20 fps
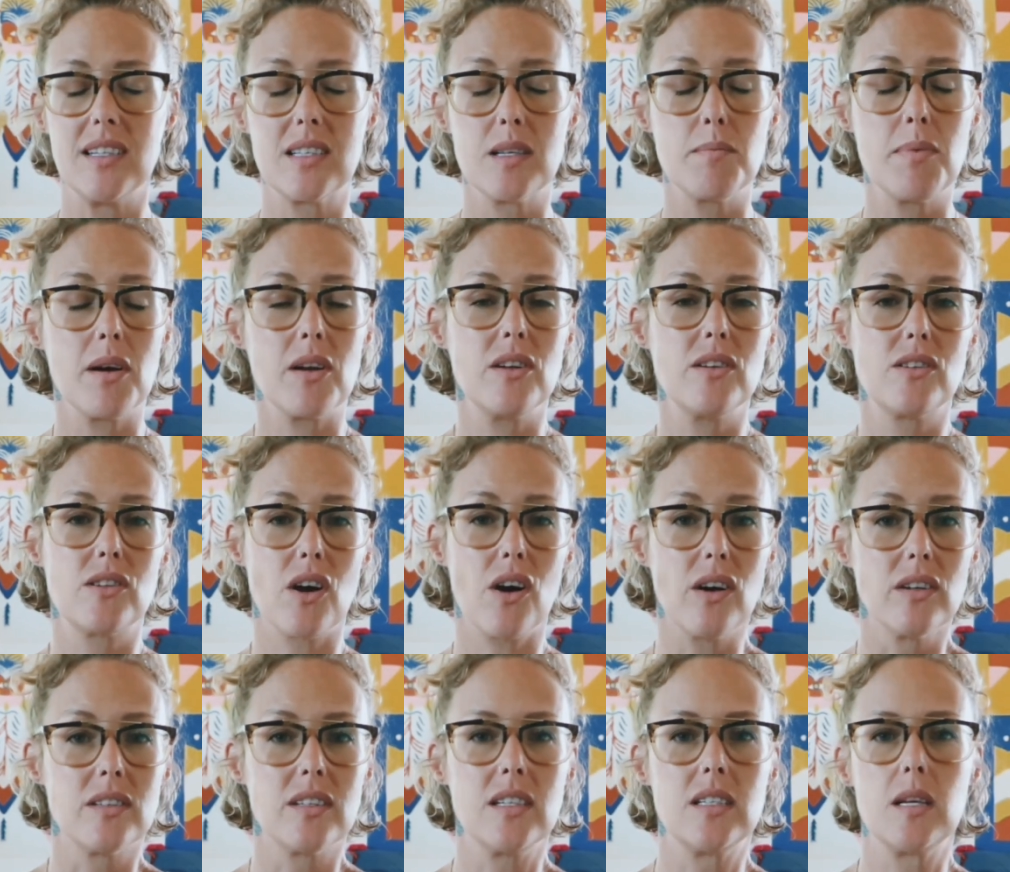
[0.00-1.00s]
It's about
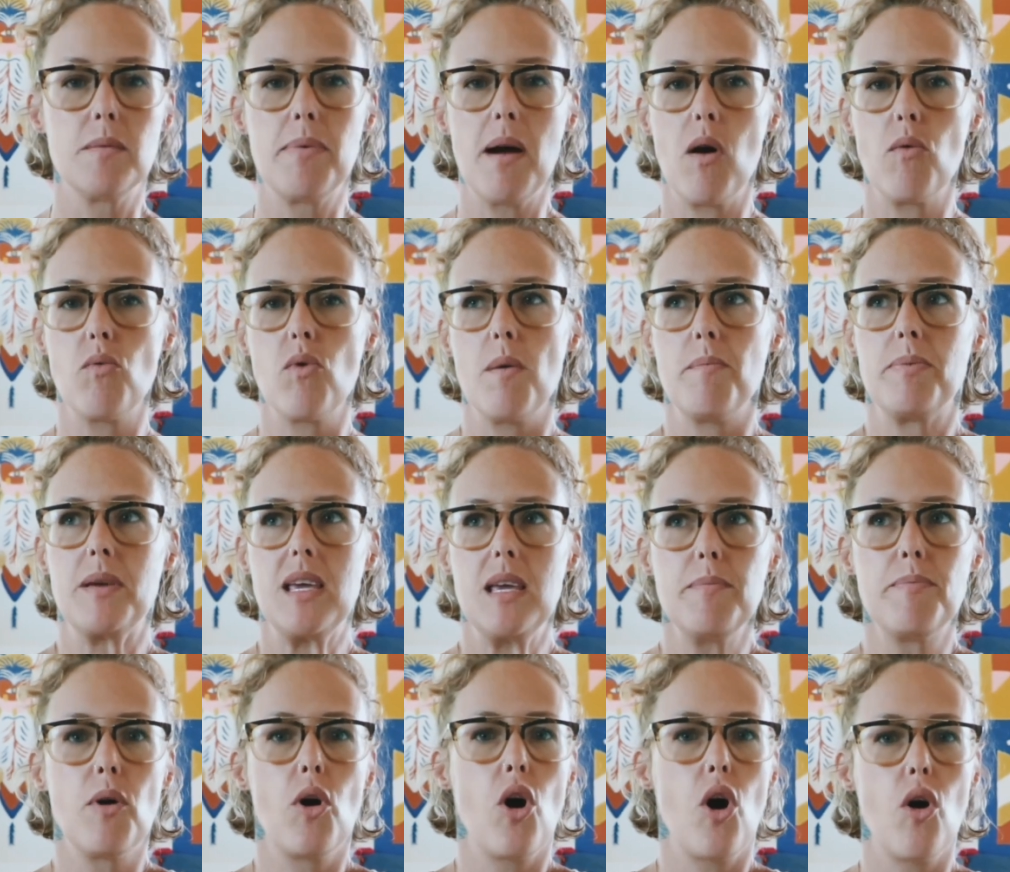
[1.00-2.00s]
adults. It's about what
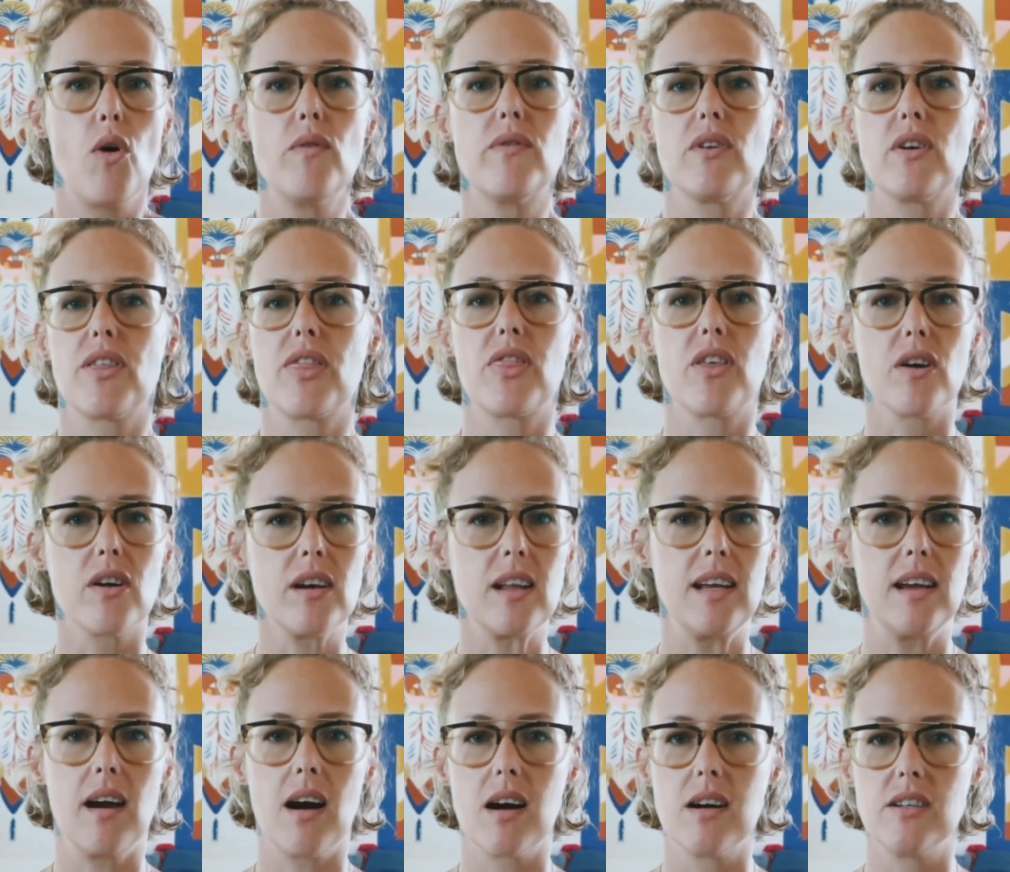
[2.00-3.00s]
people over
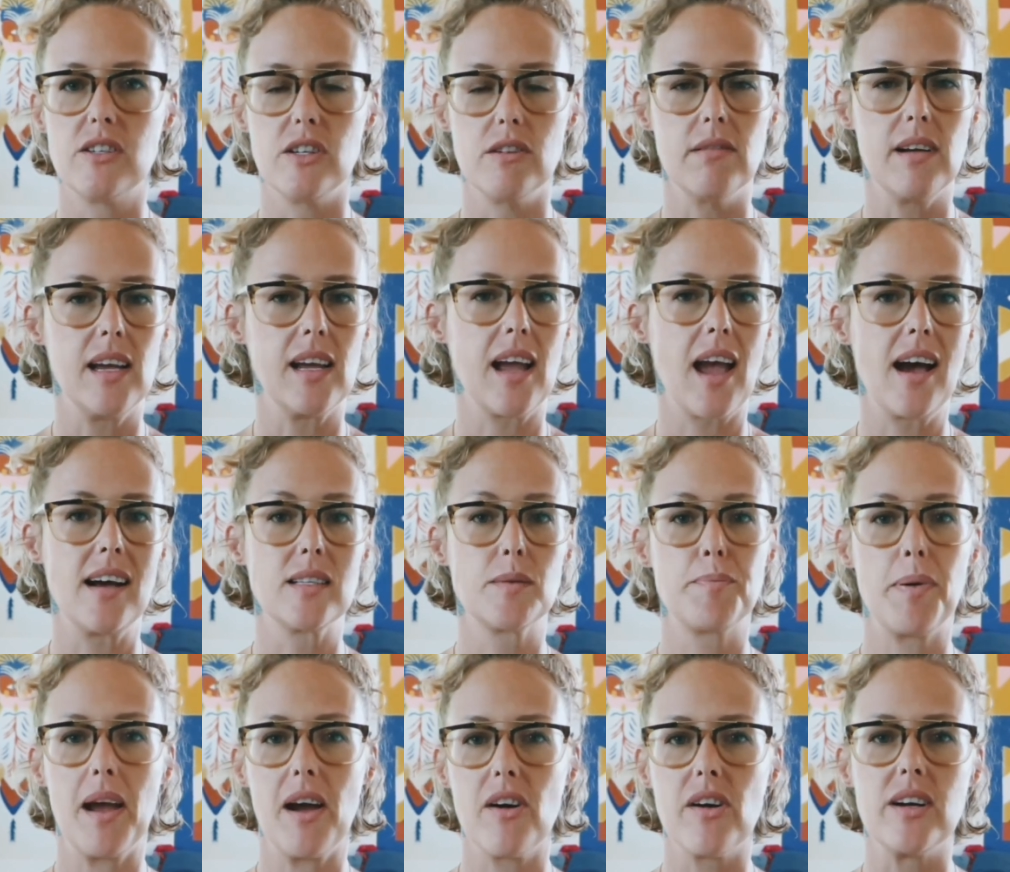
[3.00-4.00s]
30 are doing
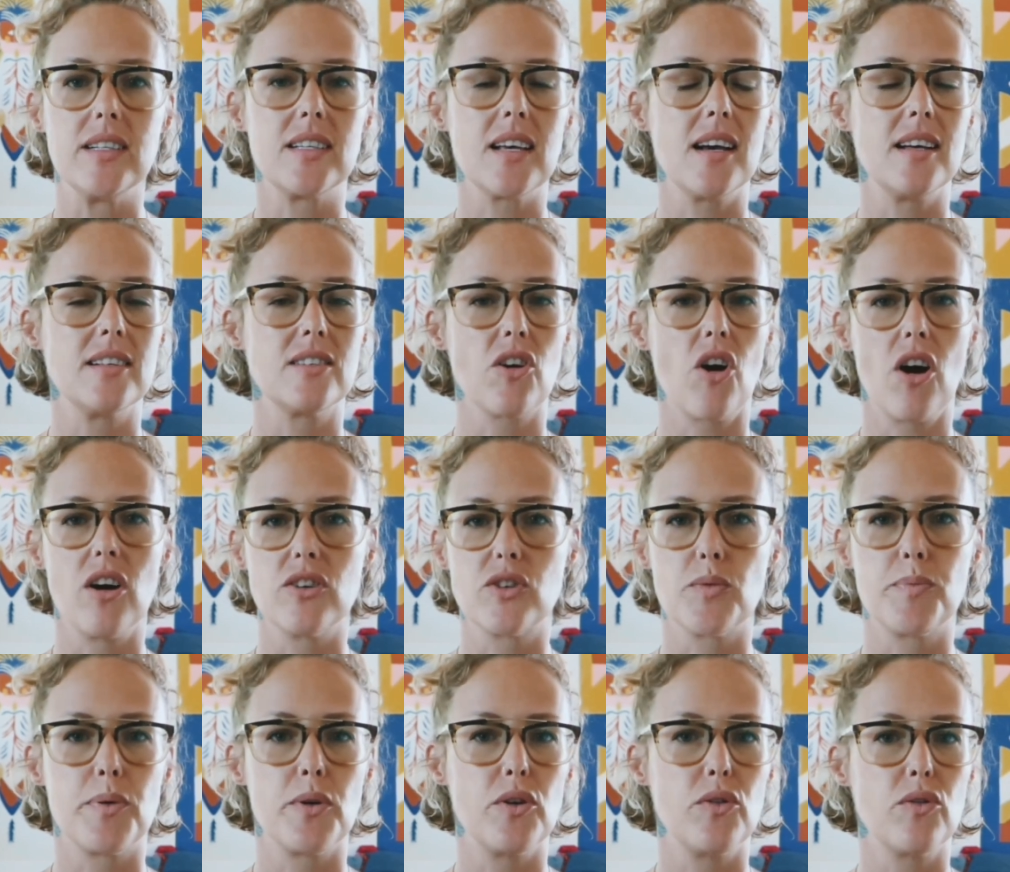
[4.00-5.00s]
as parents, as
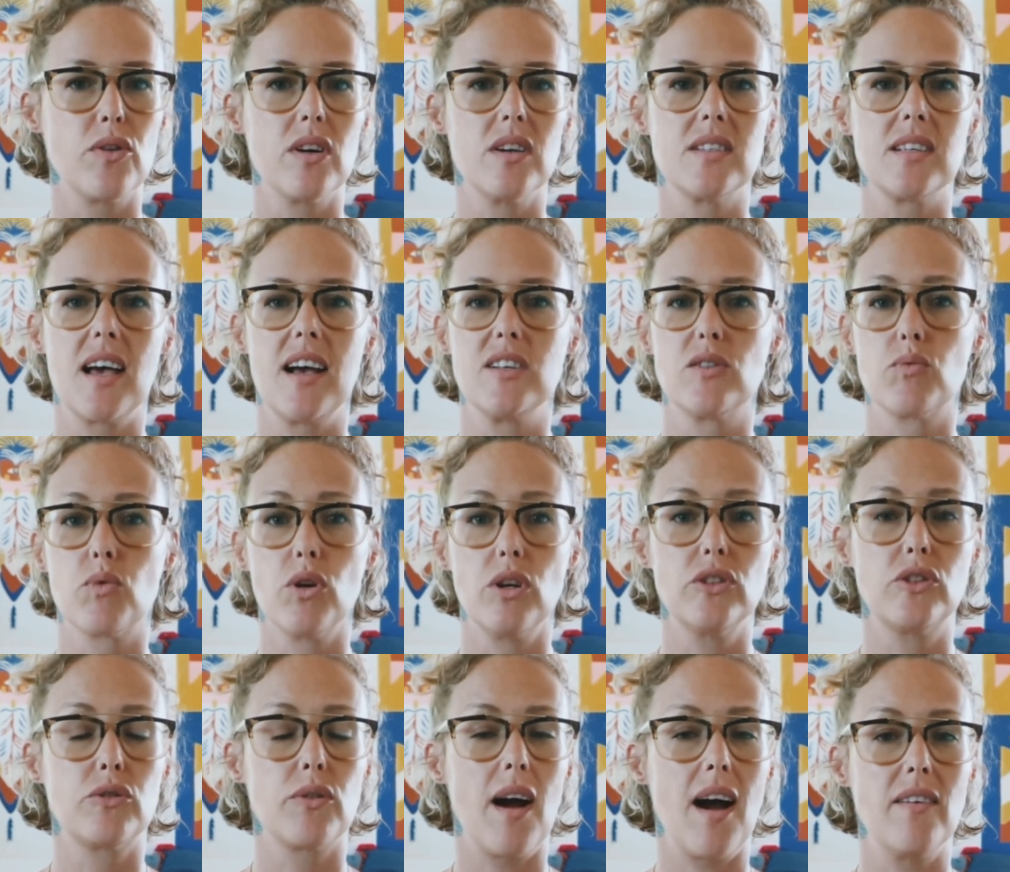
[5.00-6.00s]
entrepreneurs, as
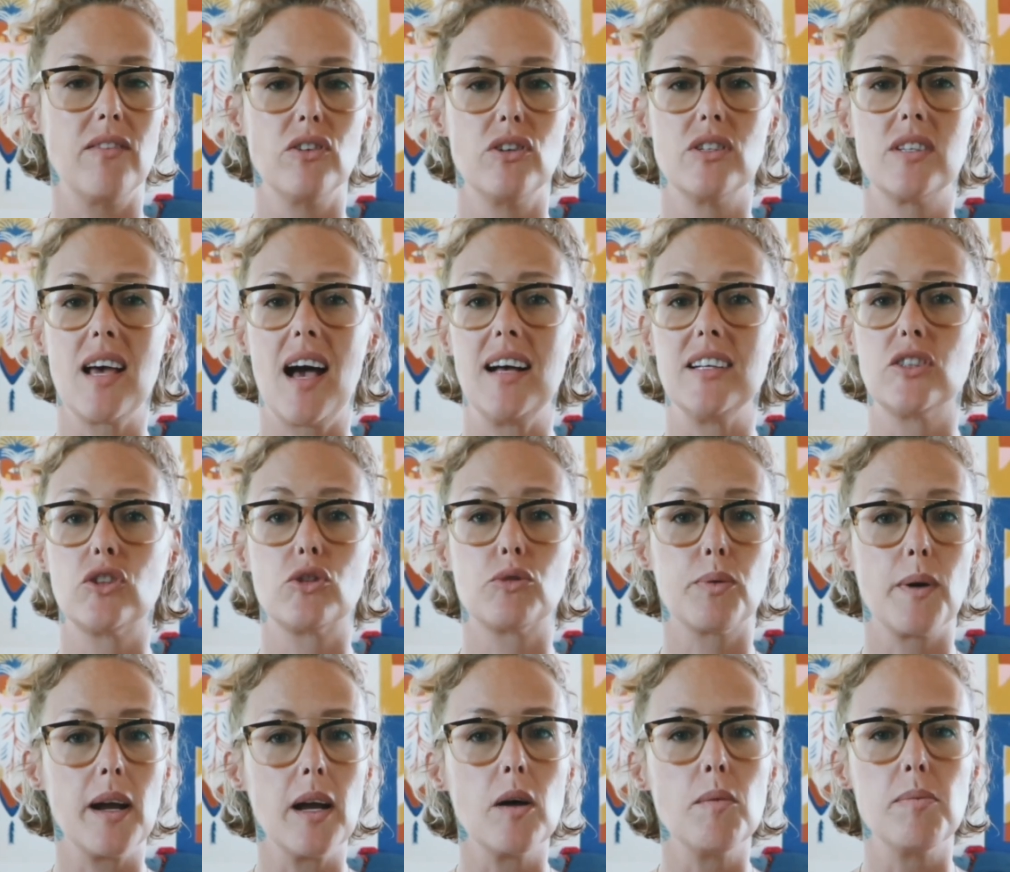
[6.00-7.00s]
world travelers, as
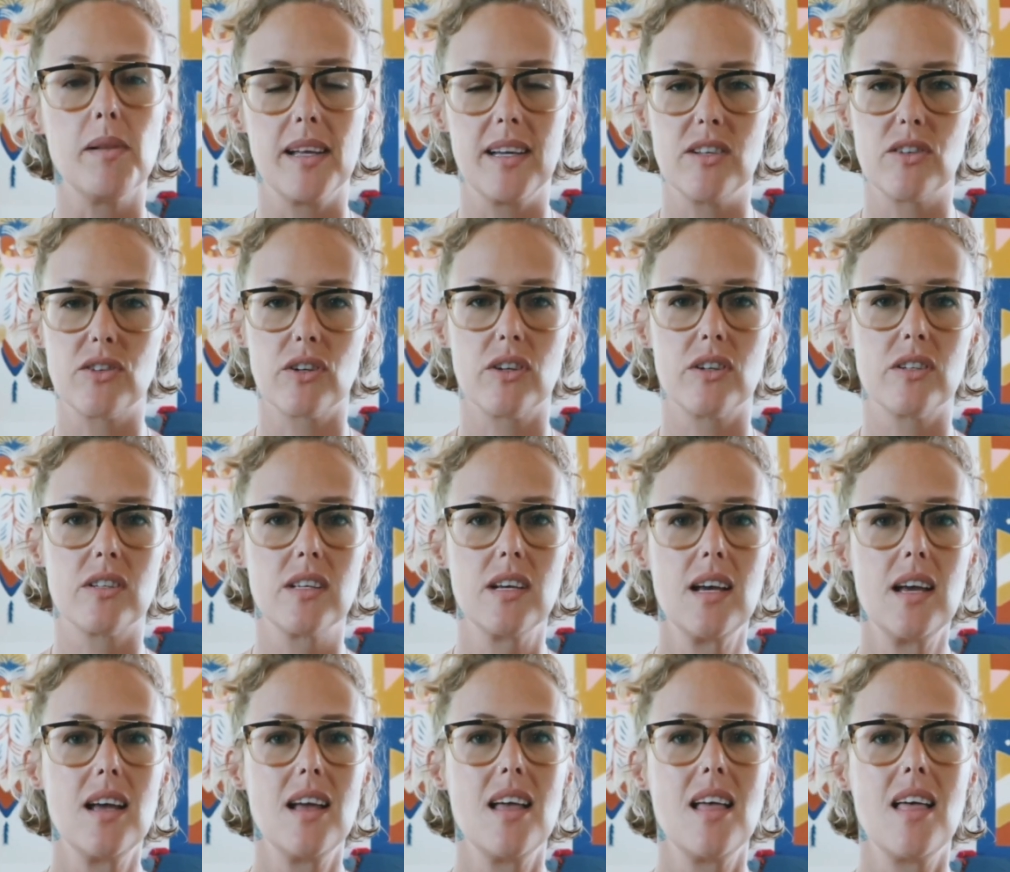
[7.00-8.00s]
trailblazers.